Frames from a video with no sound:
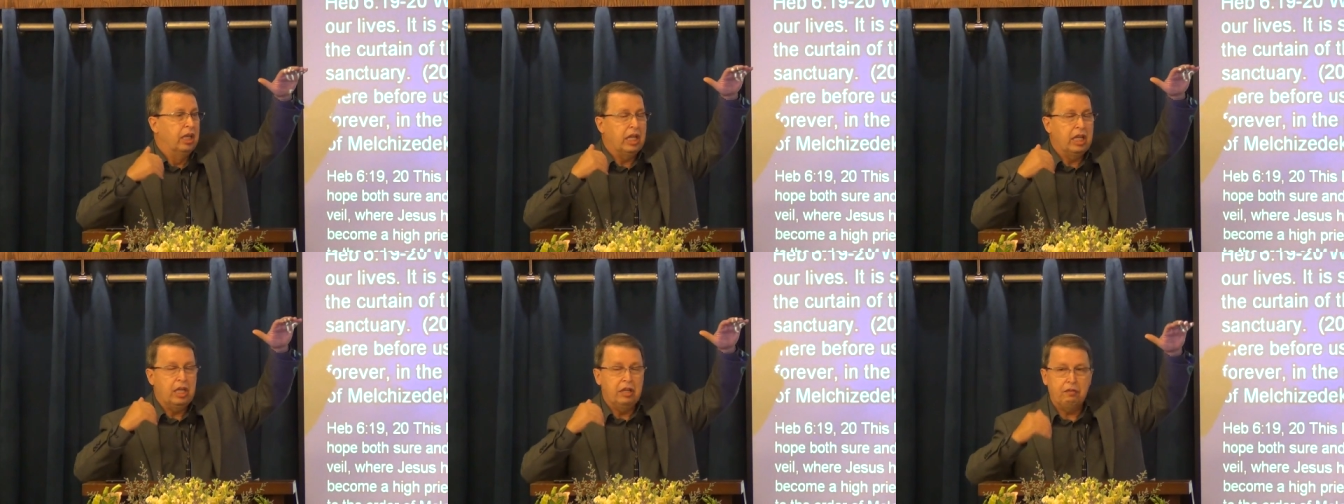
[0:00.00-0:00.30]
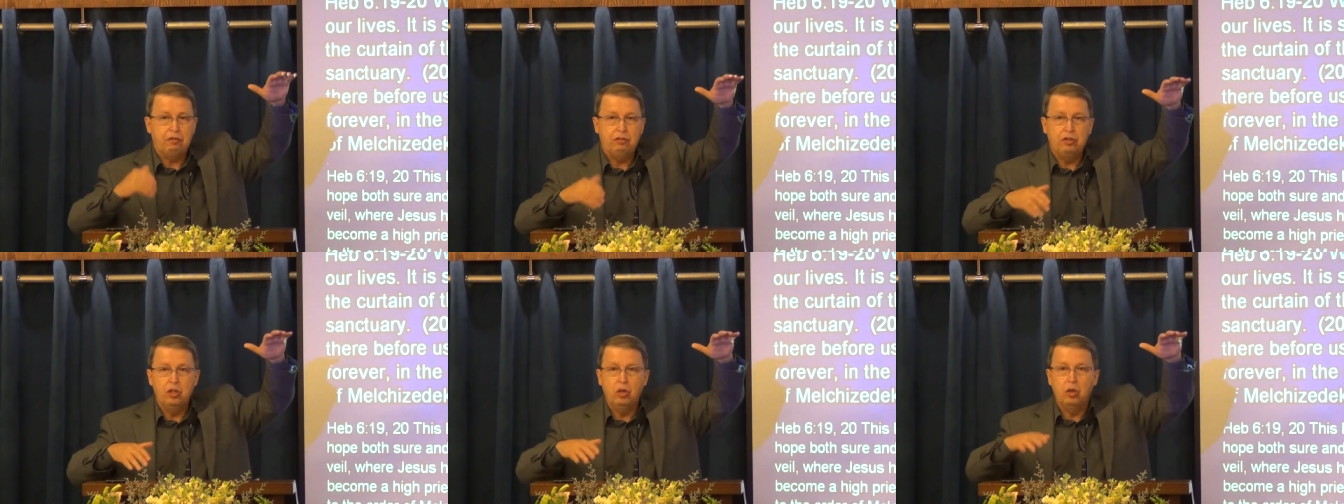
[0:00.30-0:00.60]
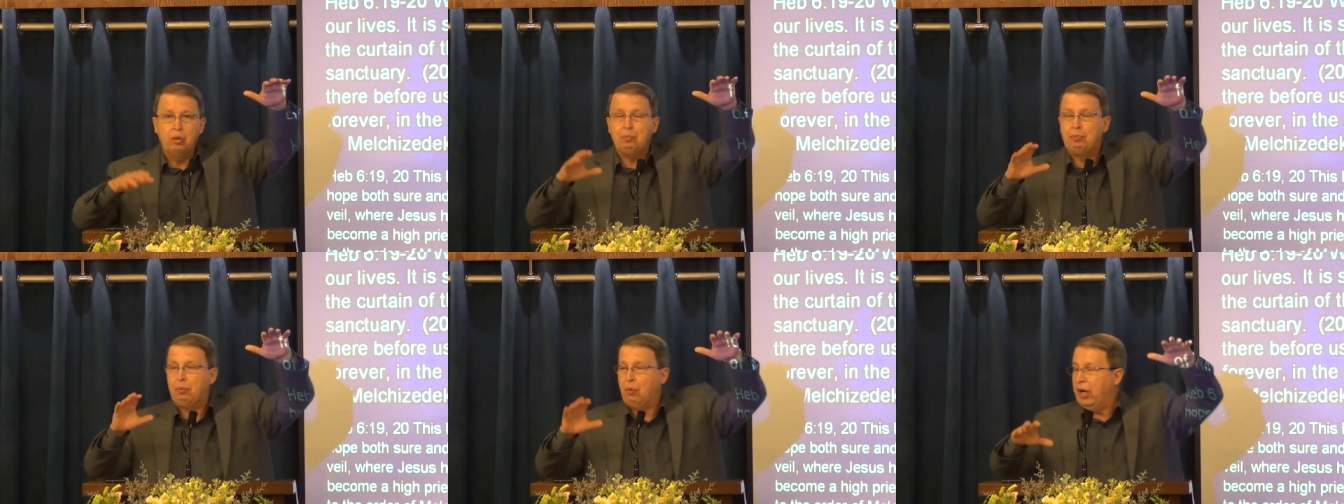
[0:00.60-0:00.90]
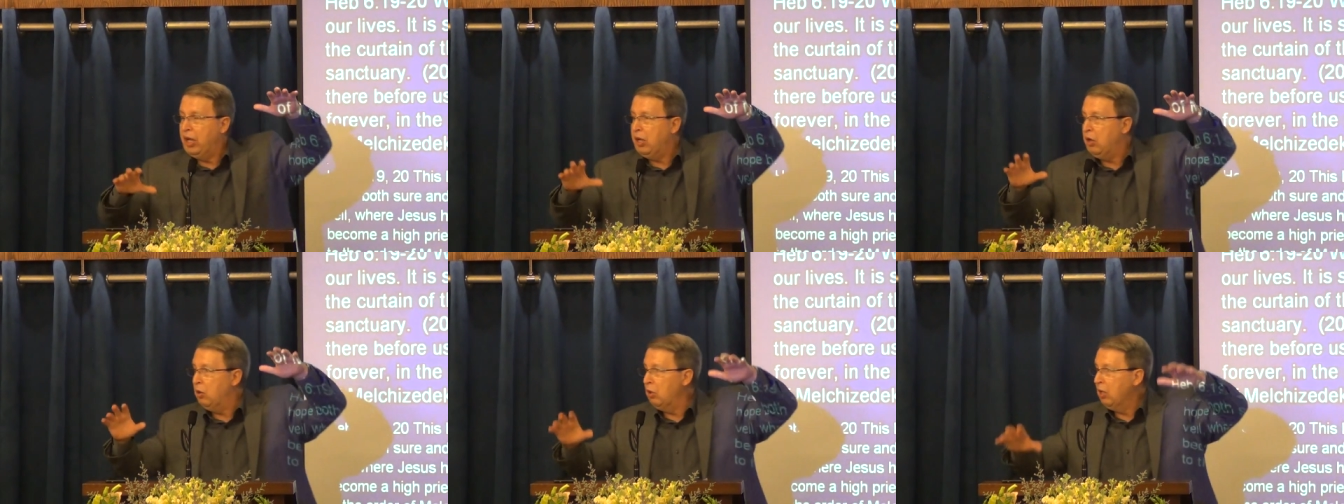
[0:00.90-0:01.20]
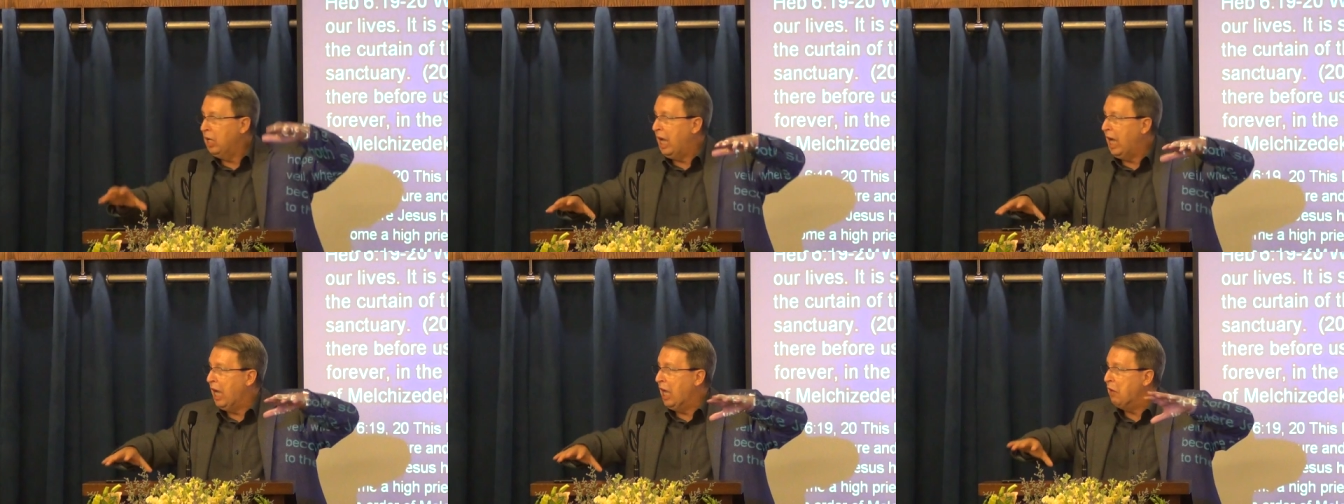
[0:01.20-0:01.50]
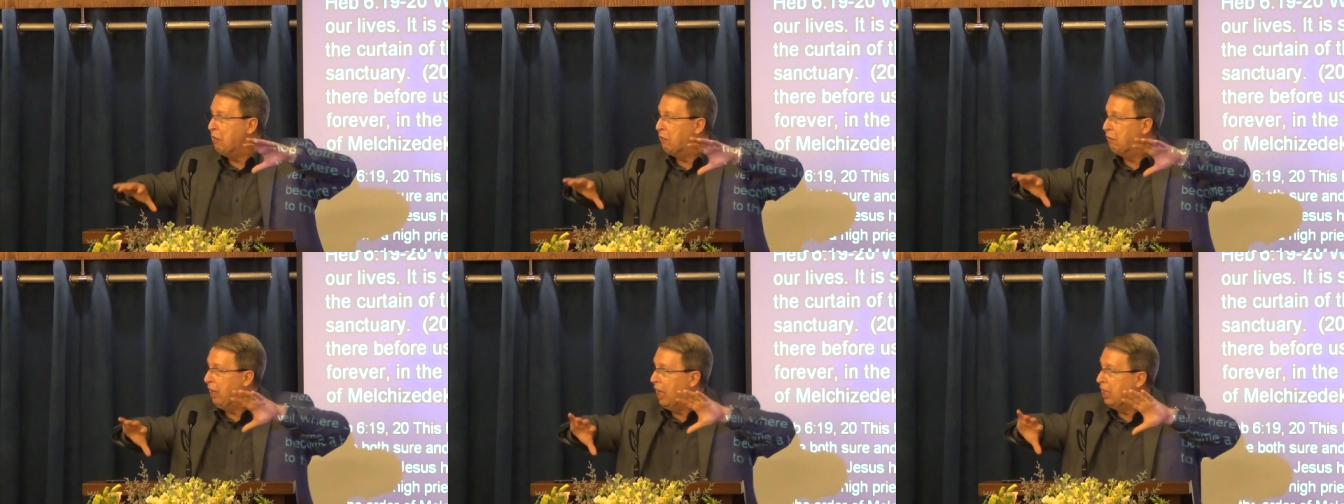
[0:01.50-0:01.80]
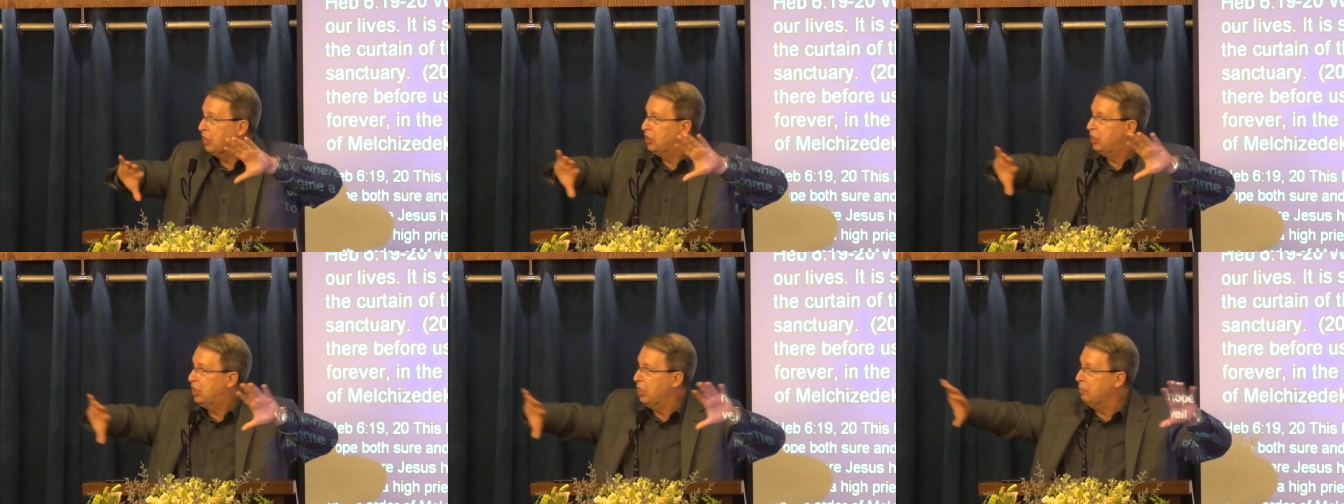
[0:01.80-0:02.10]
If your prayer life
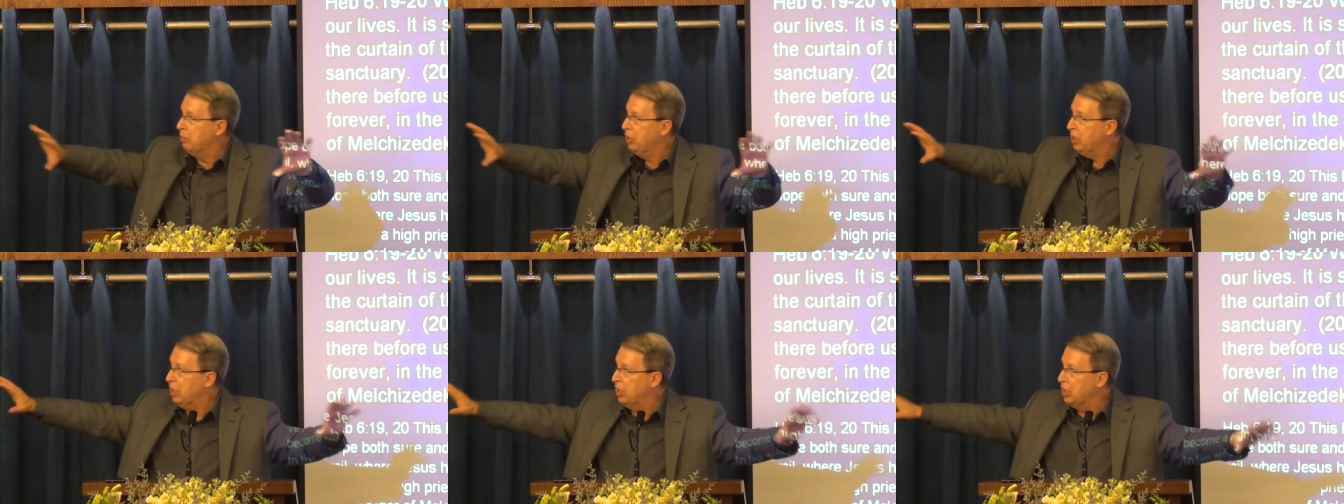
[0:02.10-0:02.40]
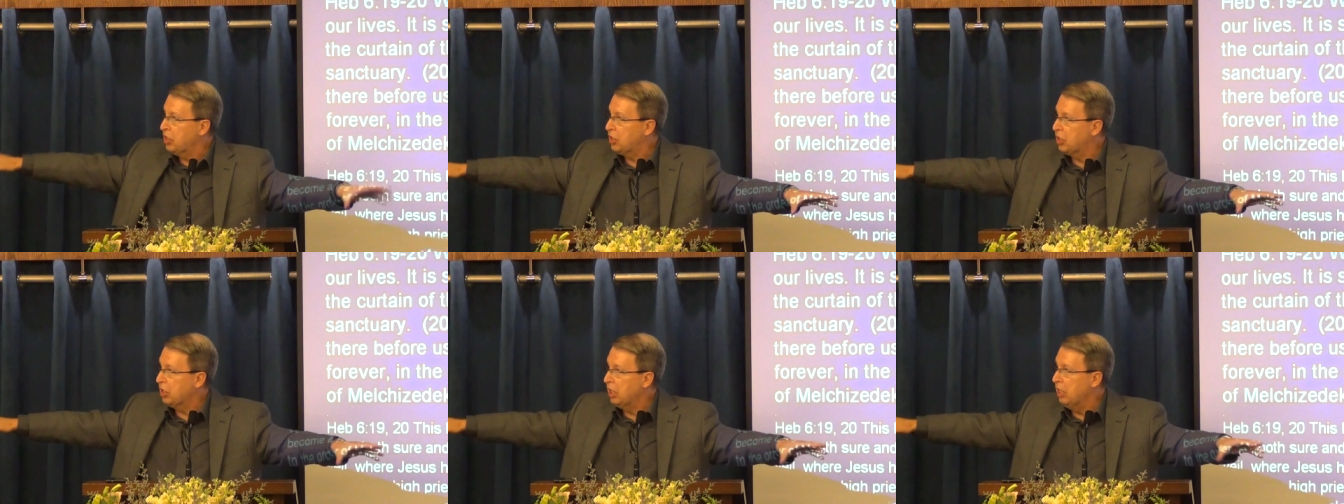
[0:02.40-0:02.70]
has diminished,